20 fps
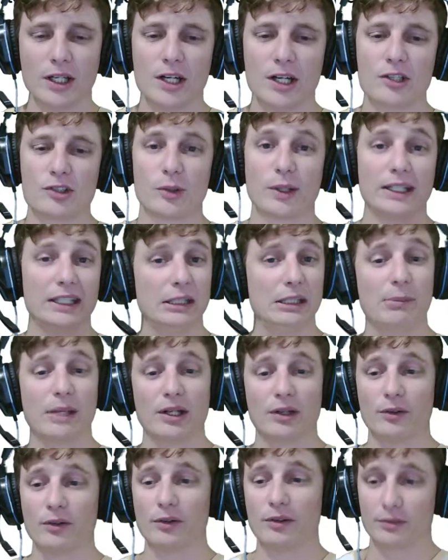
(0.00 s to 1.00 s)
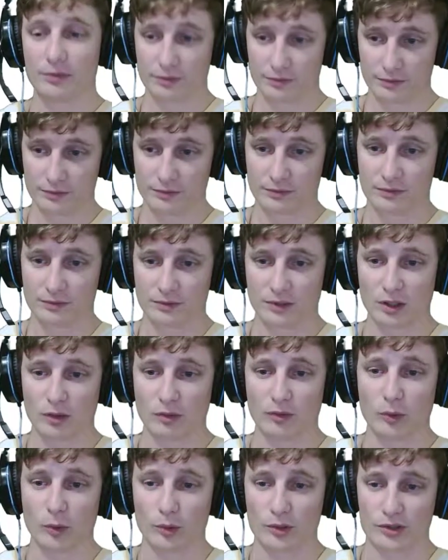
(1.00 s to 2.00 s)
So I emailed
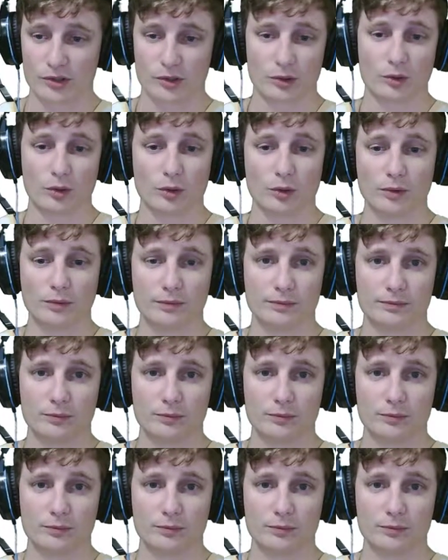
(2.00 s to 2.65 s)
Full Circle.